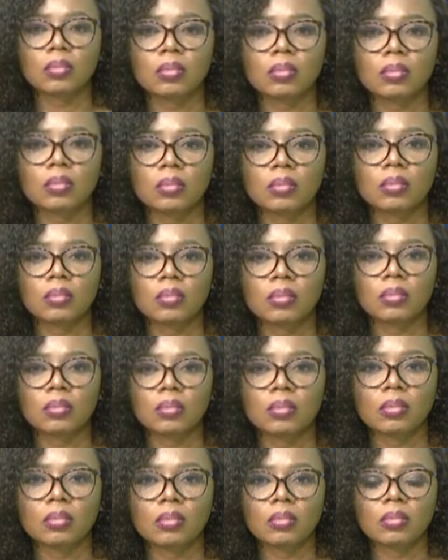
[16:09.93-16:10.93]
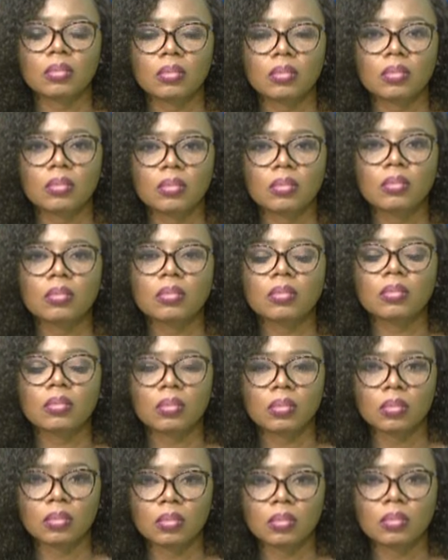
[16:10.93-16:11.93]

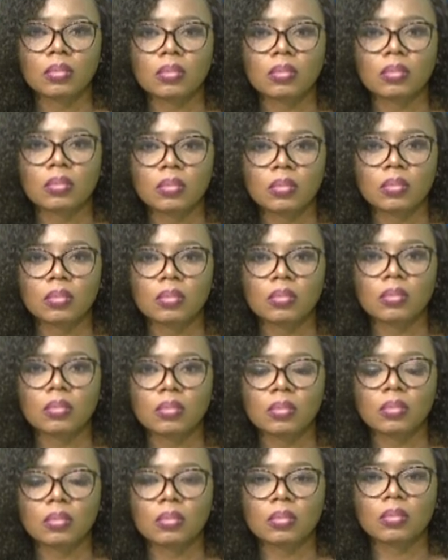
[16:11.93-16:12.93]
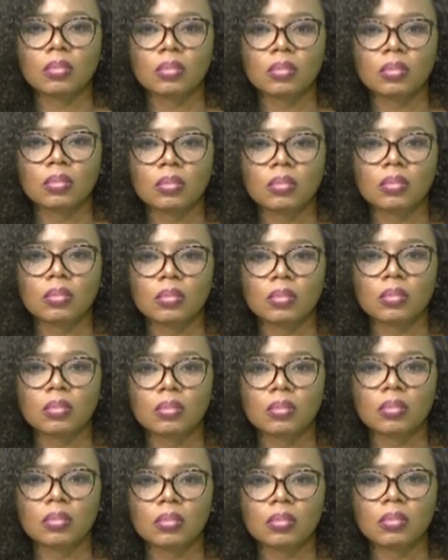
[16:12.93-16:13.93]

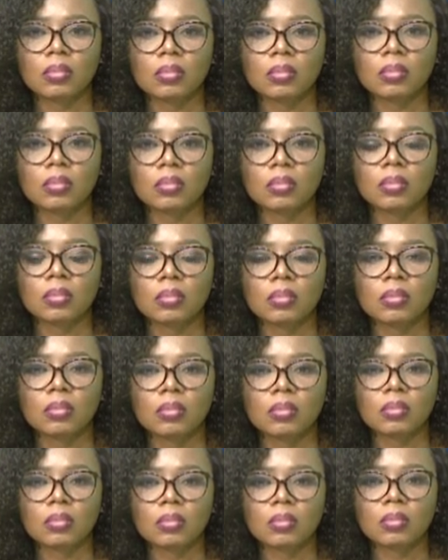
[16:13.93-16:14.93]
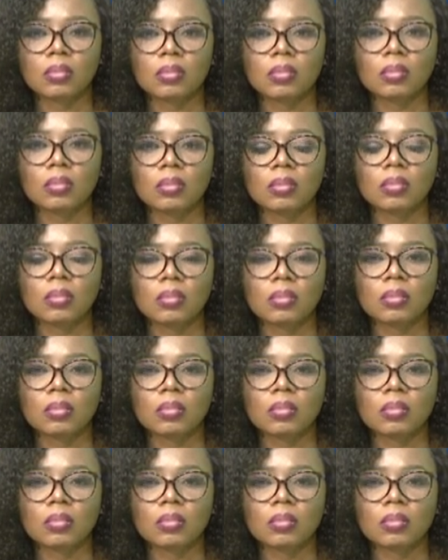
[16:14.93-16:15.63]
The person shown says nothing.